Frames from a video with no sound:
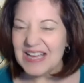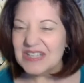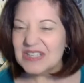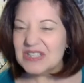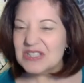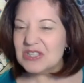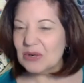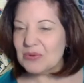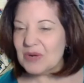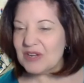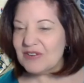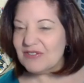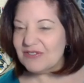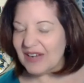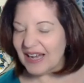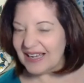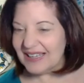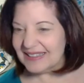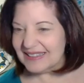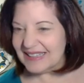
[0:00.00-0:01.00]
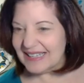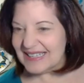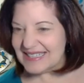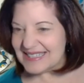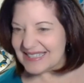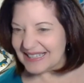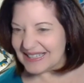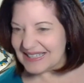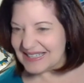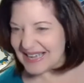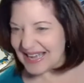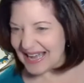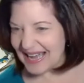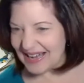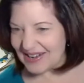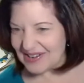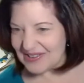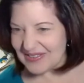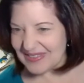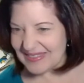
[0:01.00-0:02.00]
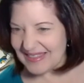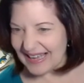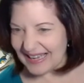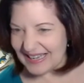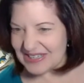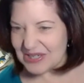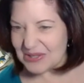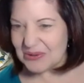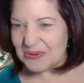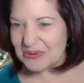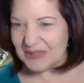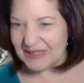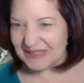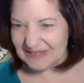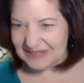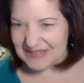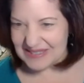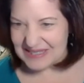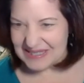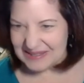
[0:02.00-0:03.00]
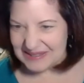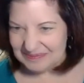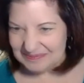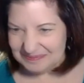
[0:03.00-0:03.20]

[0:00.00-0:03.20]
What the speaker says: So we finally dug out that quilt.